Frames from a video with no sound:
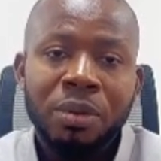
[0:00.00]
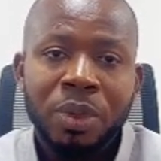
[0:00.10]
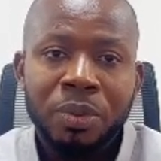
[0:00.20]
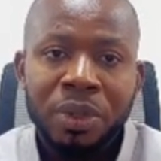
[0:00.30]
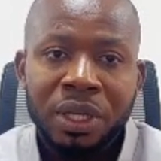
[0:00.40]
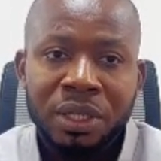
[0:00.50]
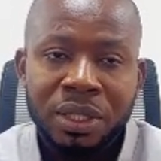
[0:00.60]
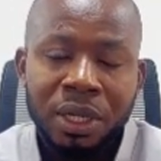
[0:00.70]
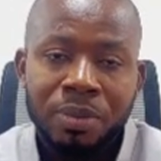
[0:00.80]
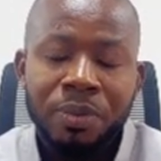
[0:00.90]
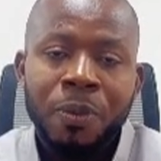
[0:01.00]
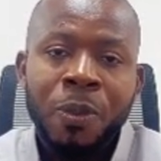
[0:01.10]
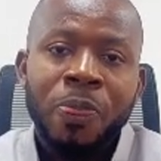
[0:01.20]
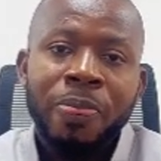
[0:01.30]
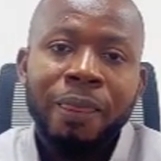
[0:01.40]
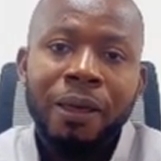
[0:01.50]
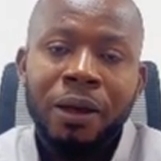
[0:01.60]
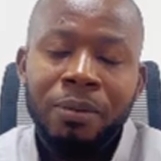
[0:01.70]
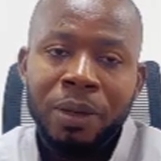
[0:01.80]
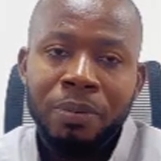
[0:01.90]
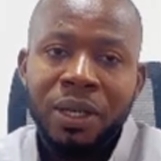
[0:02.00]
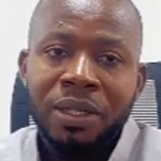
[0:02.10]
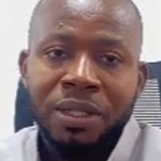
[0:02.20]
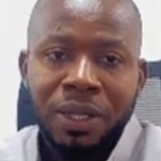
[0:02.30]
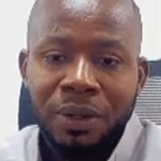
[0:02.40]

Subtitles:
PPEs in place.